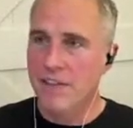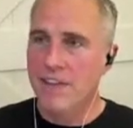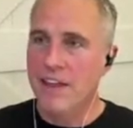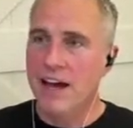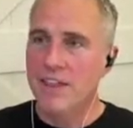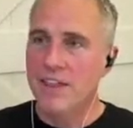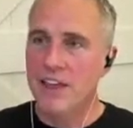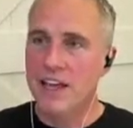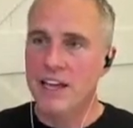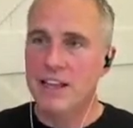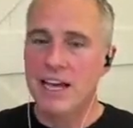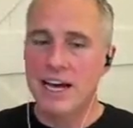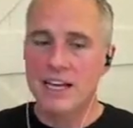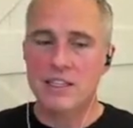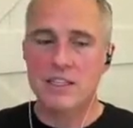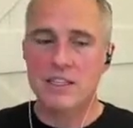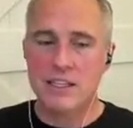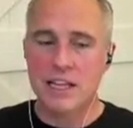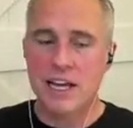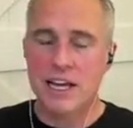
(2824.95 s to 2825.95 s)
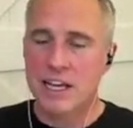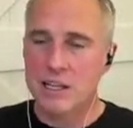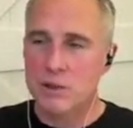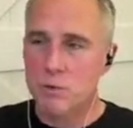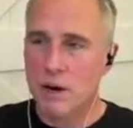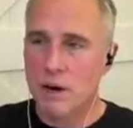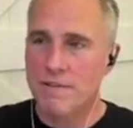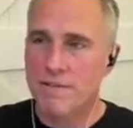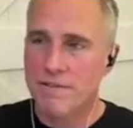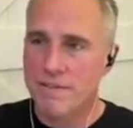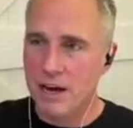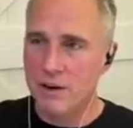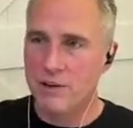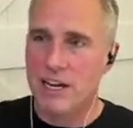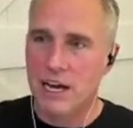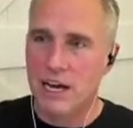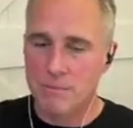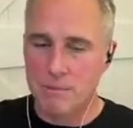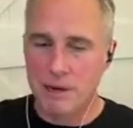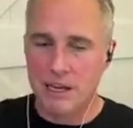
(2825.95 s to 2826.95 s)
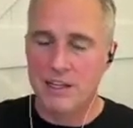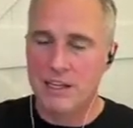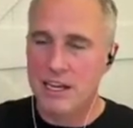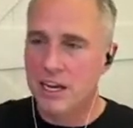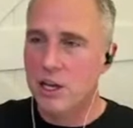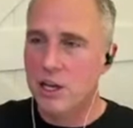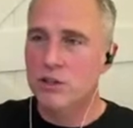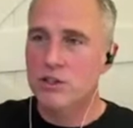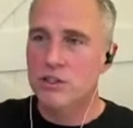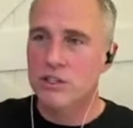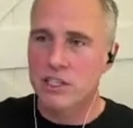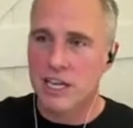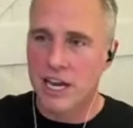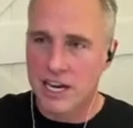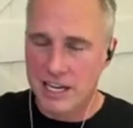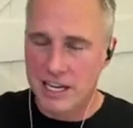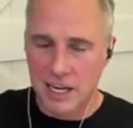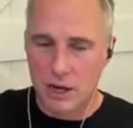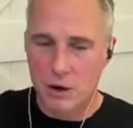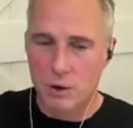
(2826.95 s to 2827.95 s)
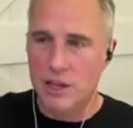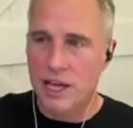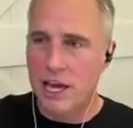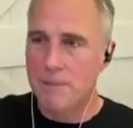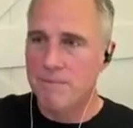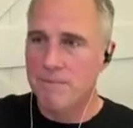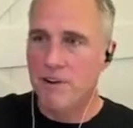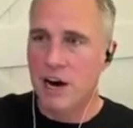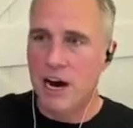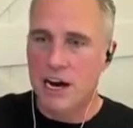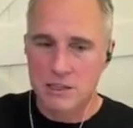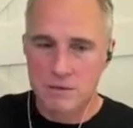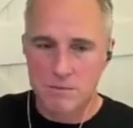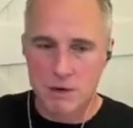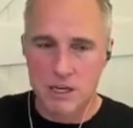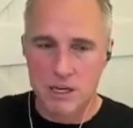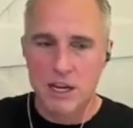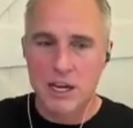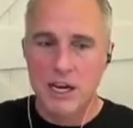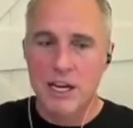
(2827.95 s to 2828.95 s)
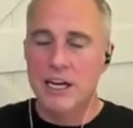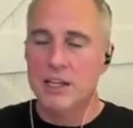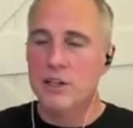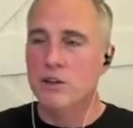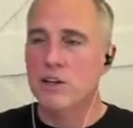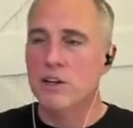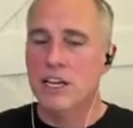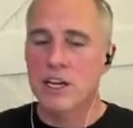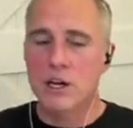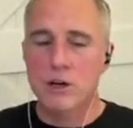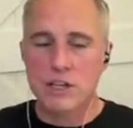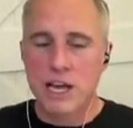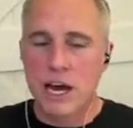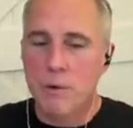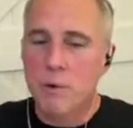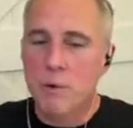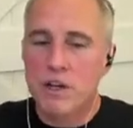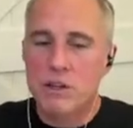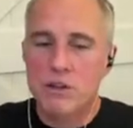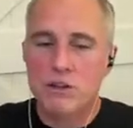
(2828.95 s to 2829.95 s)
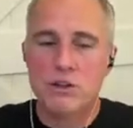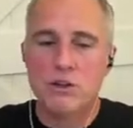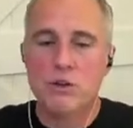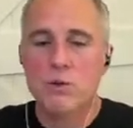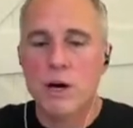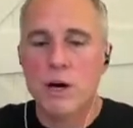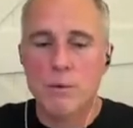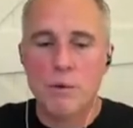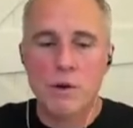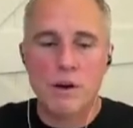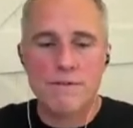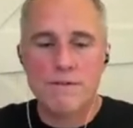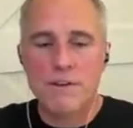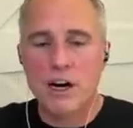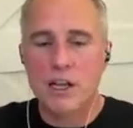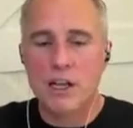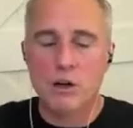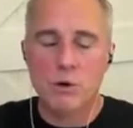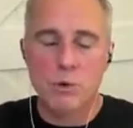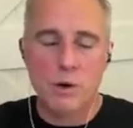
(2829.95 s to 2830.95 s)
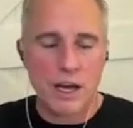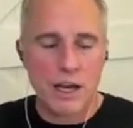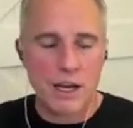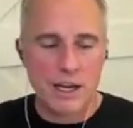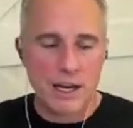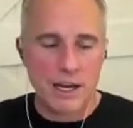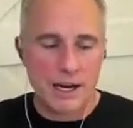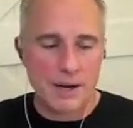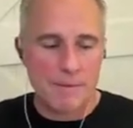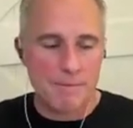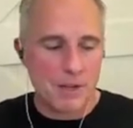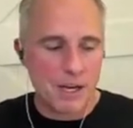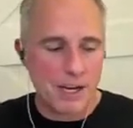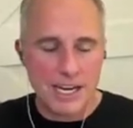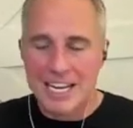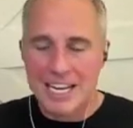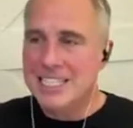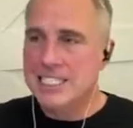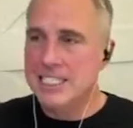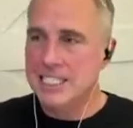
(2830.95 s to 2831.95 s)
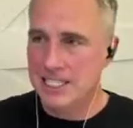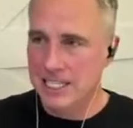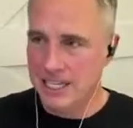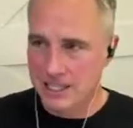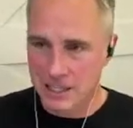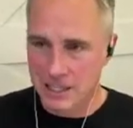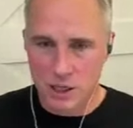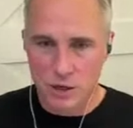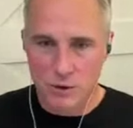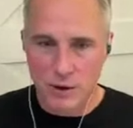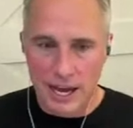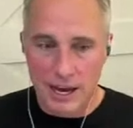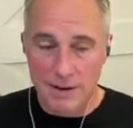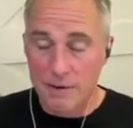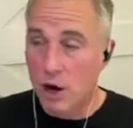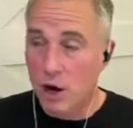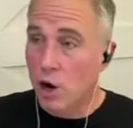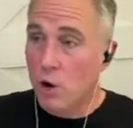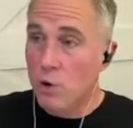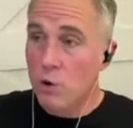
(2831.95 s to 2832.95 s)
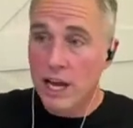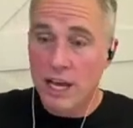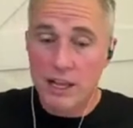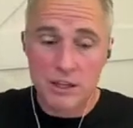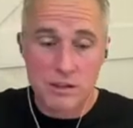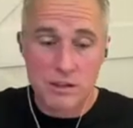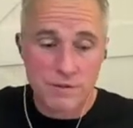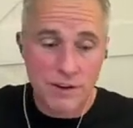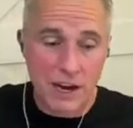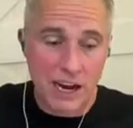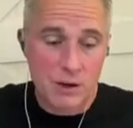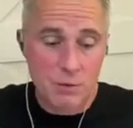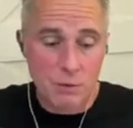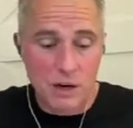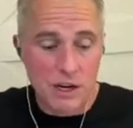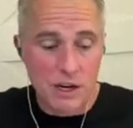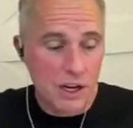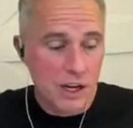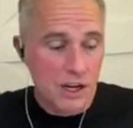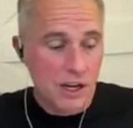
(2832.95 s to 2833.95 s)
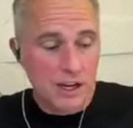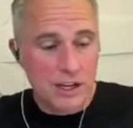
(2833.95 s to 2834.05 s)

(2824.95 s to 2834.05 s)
And I think that's that, that's what I found out about. And then he goes to the ADL with Abe Foxman, and there, he goes, "I want to do, I want to follow a um, an incident that you have. Oh, okay, let's find one."